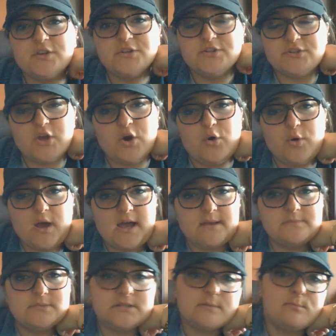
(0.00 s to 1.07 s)
So
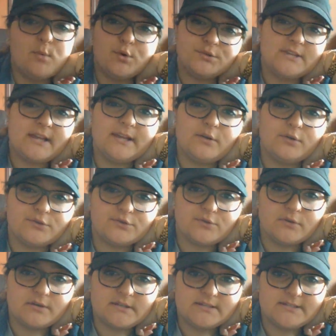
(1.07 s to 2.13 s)
some
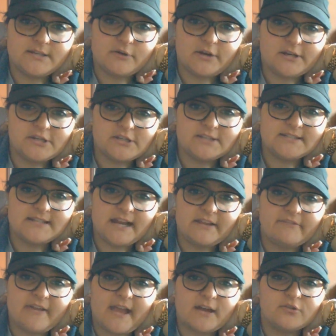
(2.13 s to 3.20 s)
multicultural considerations that
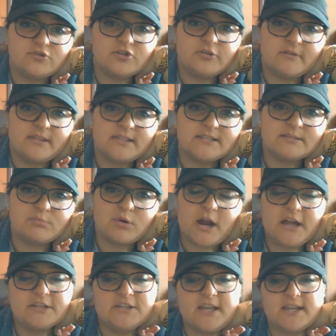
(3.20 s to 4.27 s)
I found doing this
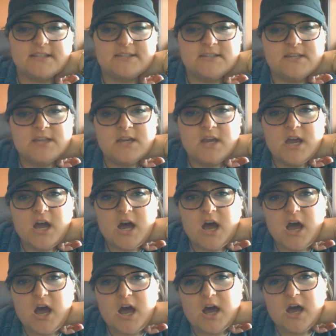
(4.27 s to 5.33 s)
project
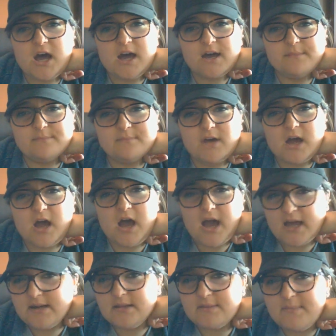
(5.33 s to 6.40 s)
on
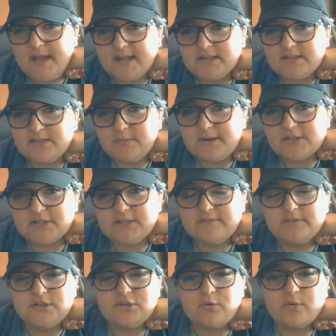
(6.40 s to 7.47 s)
the Beck Depression
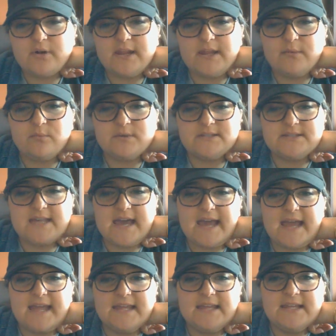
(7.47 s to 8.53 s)
Inventory was
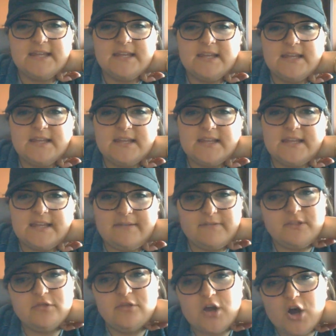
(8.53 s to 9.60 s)
that
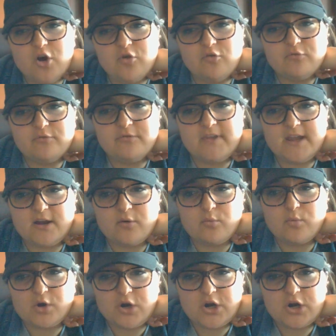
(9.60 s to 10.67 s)
even though there
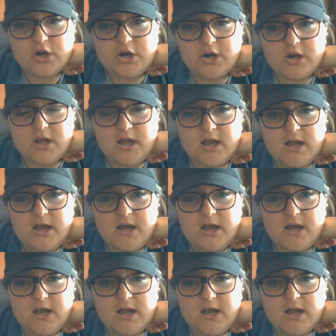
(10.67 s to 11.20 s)
were